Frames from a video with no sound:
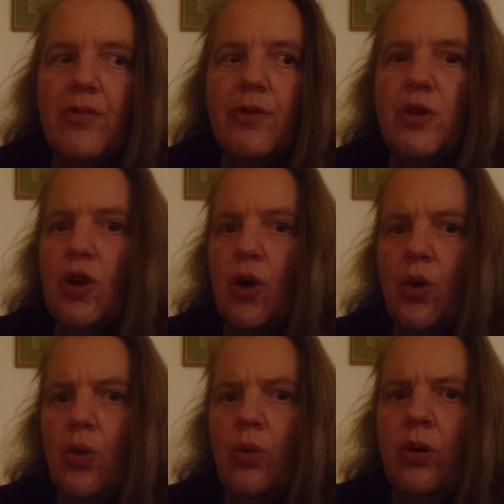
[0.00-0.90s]

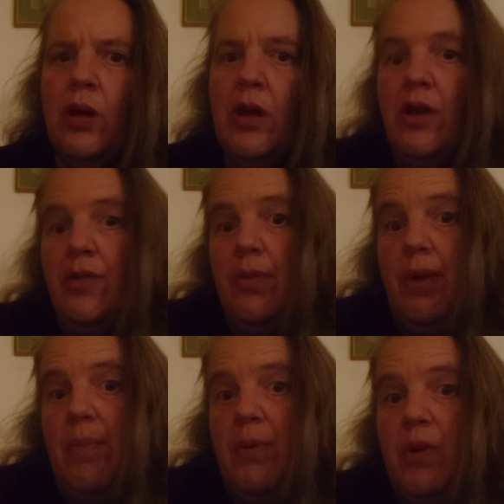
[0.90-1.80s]
from
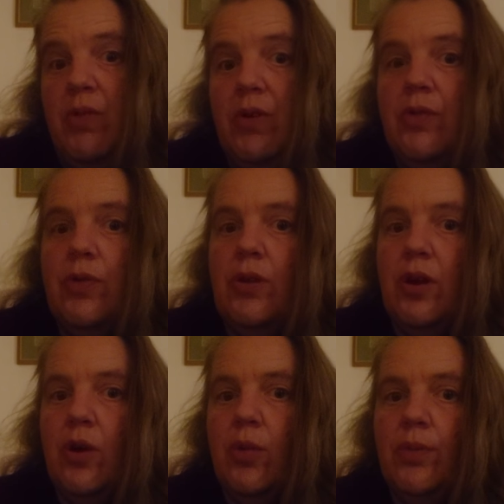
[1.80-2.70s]
my point of view, for
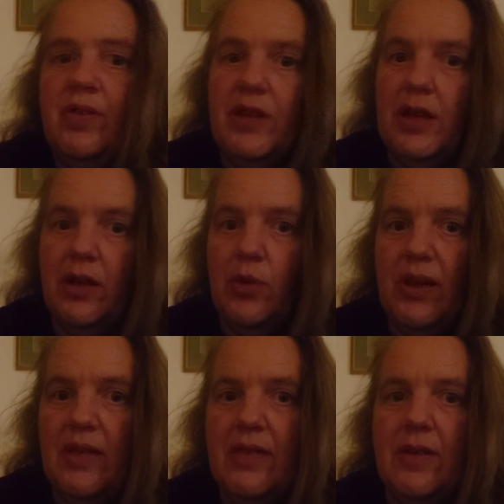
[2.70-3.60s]
no particular
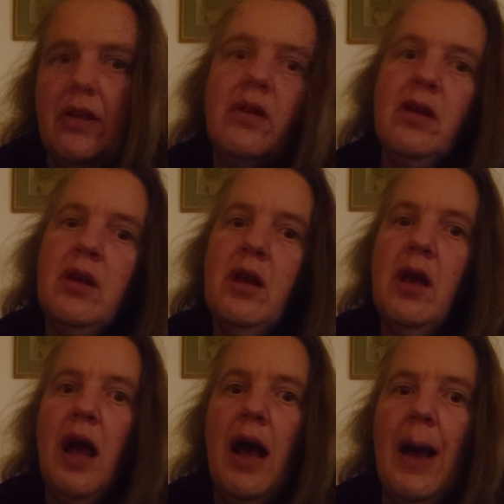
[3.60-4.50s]
reason,
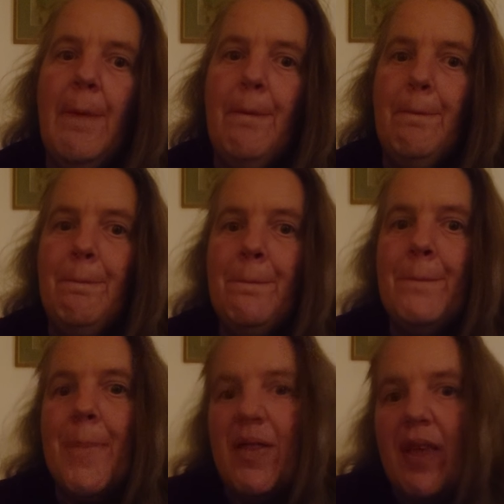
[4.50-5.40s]

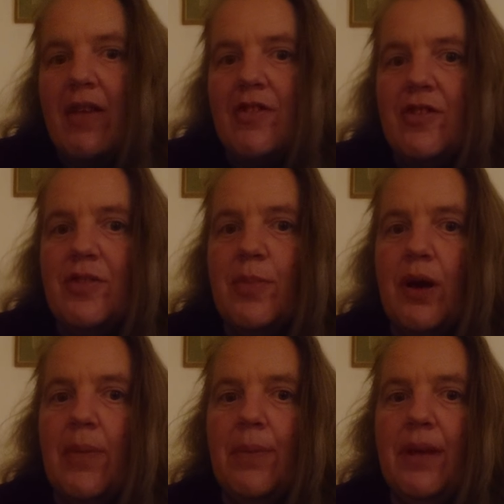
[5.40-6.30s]
but that's just
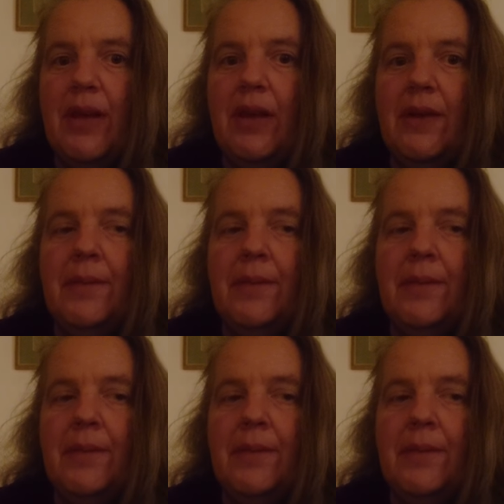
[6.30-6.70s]
my opinion.